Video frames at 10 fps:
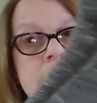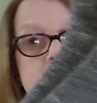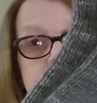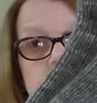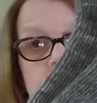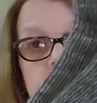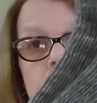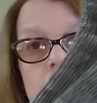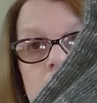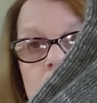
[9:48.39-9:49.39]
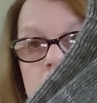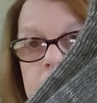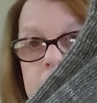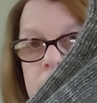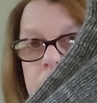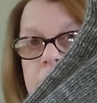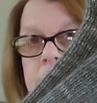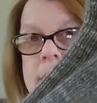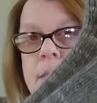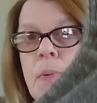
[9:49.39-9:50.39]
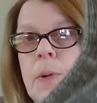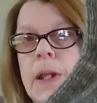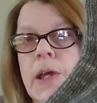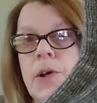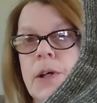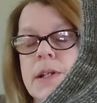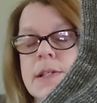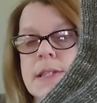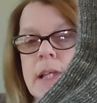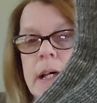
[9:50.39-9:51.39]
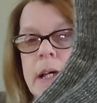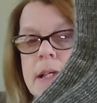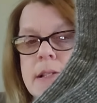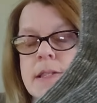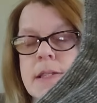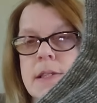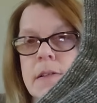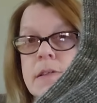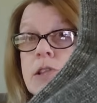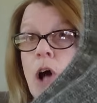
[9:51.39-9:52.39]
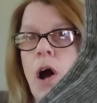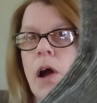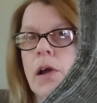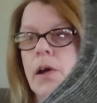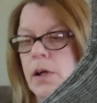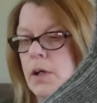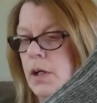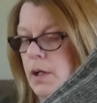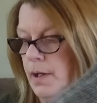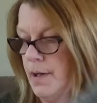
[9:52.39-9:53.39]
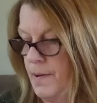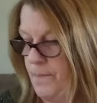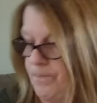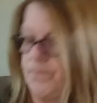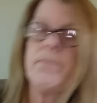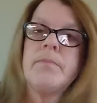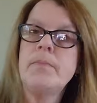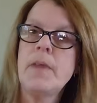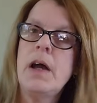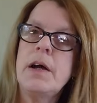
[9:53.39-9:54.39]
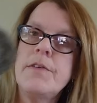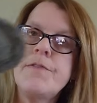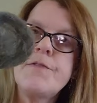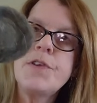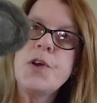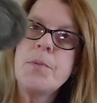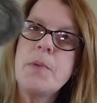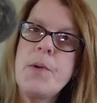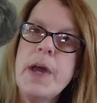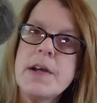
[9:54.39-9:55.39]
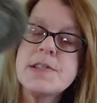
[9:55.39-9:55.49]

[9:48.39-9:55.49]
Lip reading: So that's a pretty good size sock out of your mohair.